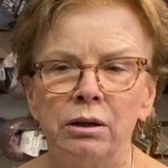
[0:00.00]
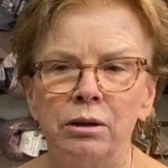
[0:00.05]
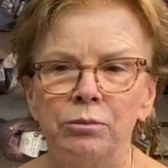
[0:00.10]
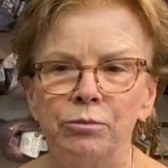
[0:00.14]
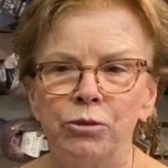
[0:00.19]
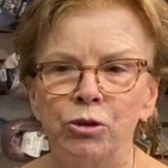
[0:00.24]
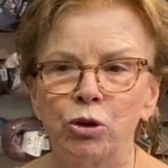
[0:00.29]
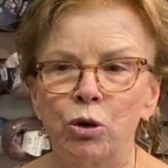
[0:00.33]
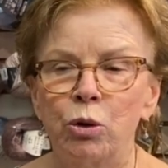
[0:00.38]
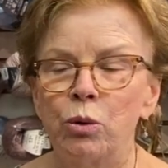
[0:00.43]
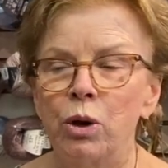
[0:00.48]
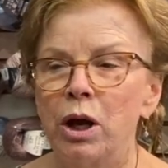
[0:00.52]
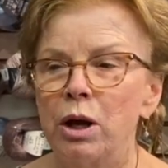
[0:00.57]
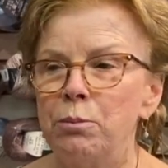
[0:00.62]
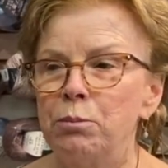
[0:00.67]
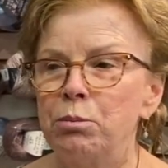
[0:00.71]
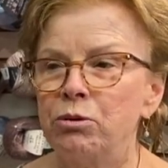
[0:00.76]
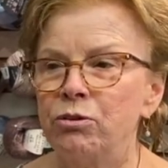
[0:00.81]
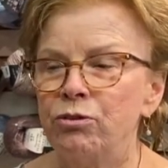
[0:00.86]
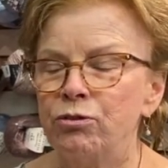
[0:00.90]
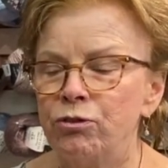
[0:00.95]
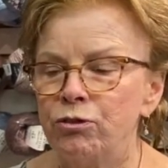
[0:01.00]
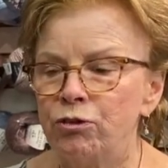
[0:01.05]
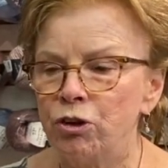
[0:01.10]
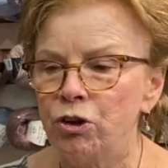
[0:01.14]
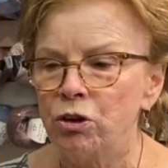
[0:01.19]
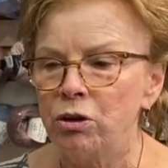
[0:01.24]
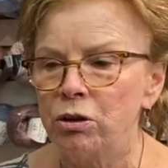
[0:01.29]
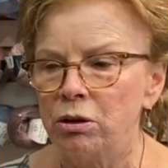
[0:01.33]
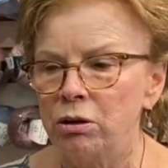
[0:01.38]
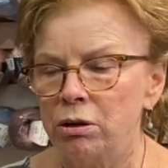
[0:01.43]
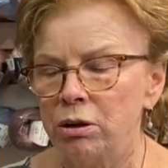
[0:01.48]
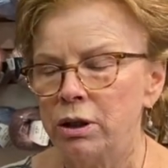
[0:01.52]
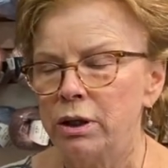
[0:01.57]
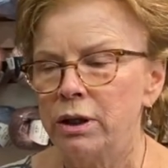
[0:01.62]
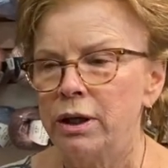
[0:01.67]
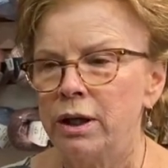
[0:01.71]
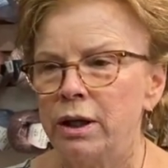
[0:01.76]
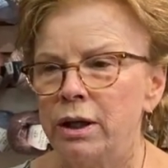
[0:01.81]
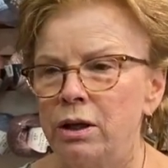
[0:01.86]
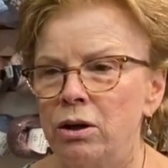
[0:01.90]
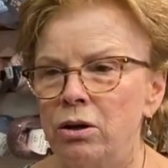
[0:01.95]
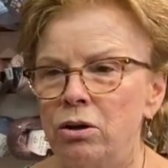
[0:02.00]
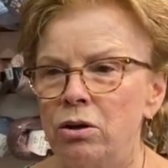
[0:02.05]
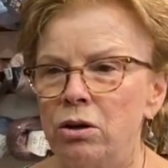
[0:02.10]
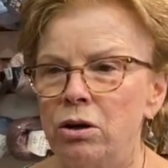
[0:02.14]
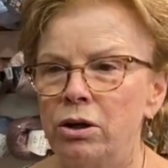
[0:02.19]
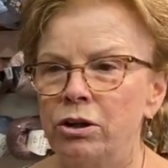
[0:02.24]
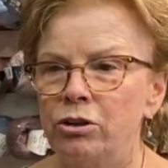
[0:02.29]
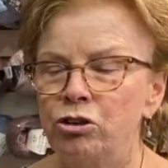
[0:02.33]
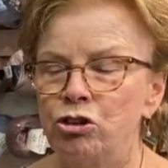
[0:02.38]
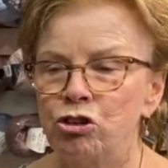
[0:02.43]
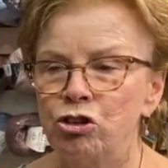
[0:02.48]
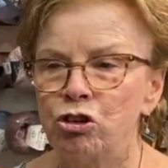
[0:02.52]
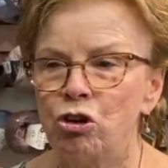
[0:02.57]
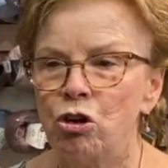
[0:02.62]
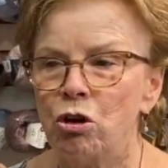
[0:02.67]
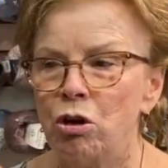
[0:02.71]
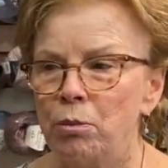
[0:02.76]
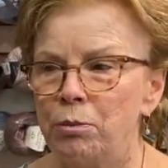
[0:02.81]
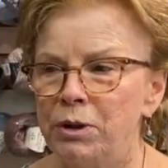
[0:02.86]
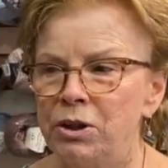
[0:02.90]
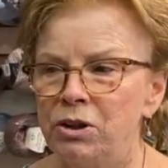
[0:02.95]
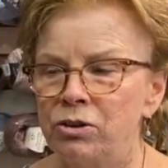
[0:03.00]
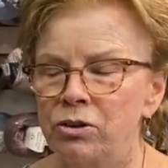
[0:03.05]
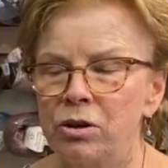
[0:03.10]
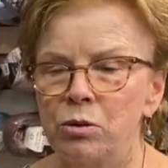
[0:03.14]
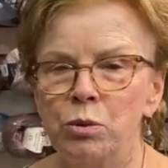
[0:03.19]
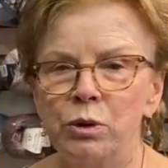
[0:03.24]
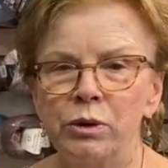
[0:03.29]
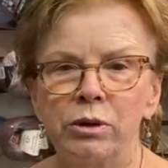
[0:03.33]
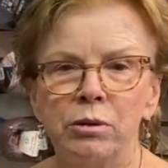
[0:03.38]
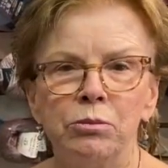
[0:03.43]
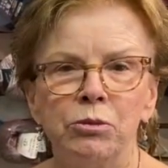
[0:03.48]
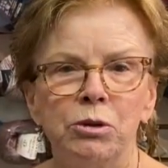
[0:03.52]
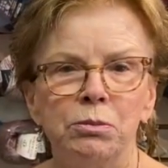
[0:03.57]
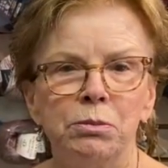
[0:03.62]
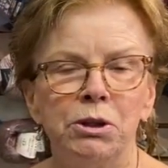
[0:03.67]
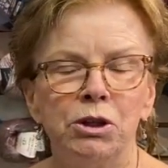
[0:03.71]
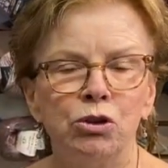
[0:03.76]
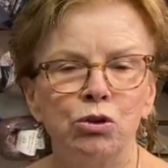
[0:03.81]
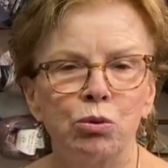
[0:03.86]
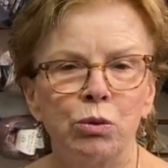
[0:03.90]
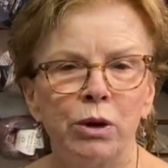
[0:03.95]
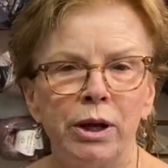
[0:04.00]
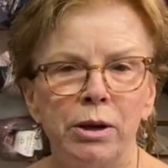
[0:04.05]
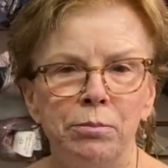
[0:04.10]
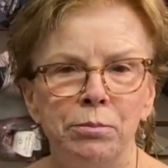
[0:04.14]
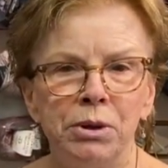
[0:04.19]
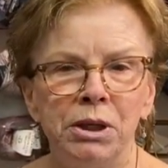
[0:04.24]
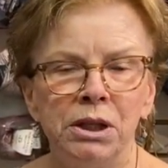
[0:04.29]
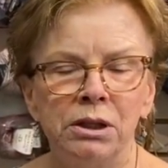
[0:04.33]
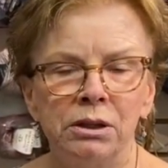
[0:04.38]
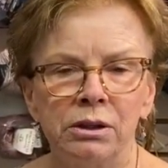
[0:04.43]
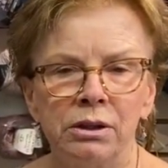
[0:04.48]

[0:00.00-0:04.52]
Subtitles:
So I prefer on a shawl, because I want them to be drapey and